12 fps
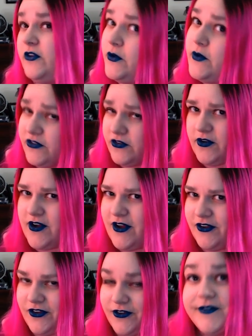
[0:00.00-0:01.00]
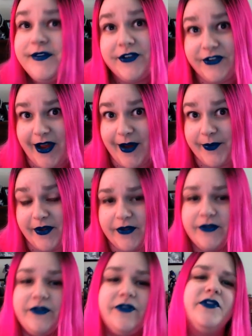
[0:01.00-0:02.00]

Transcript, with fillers: newest creation, Shopkins.